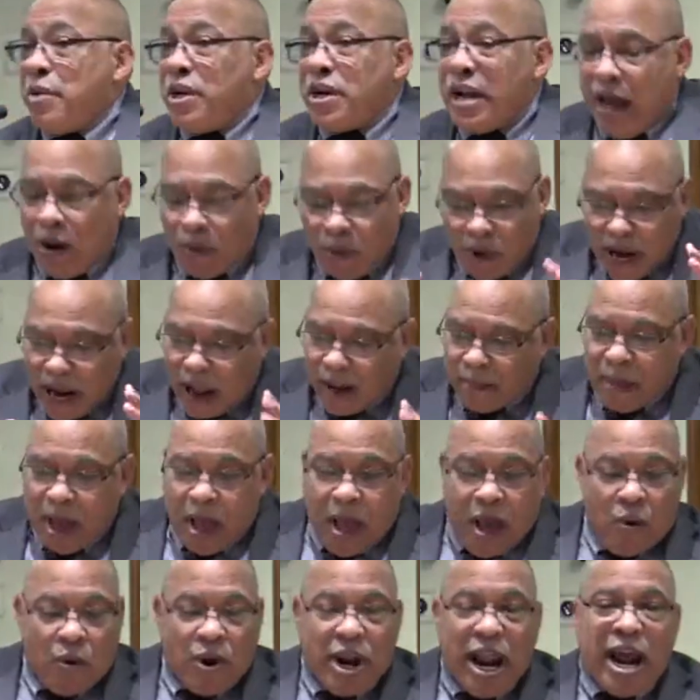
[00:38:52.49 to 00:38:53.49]
Now, when I'm,
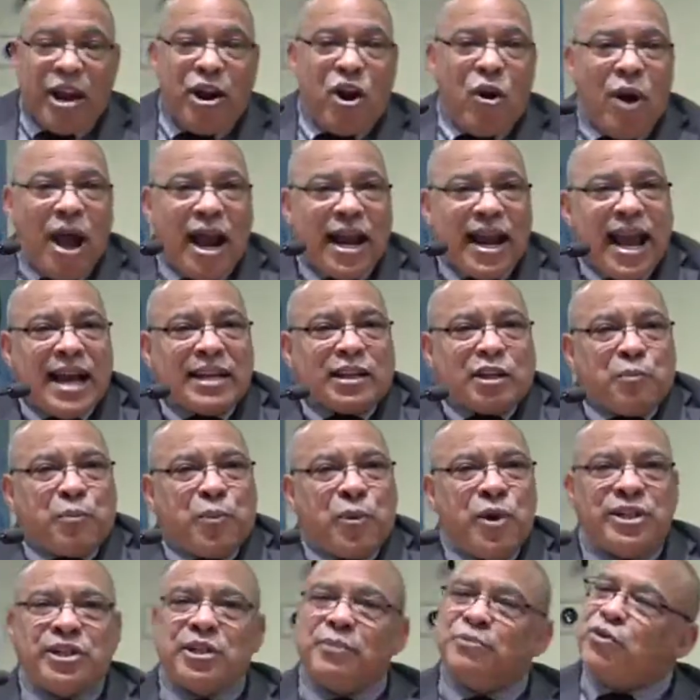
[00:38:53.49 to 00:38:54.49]
when I know I got to
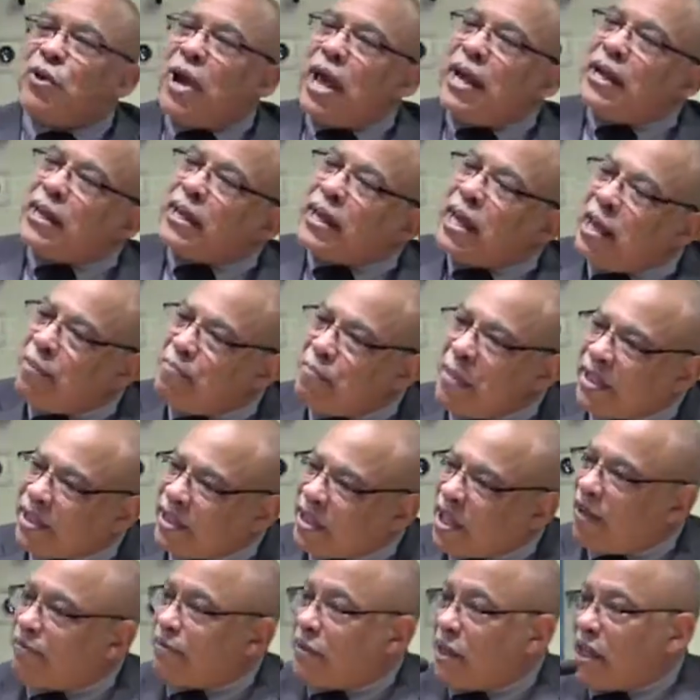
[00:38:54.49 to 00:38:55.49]
preach, I'm trying to keep
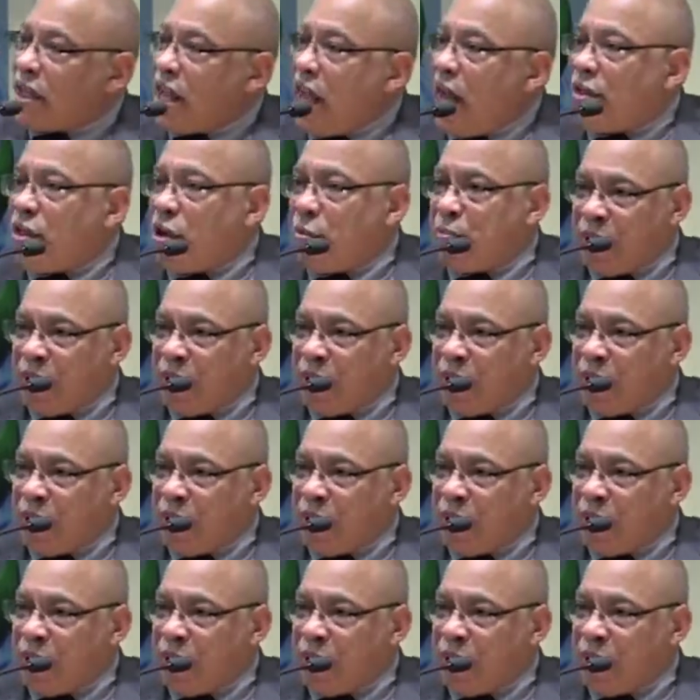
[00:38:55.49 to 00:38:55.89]
myself together.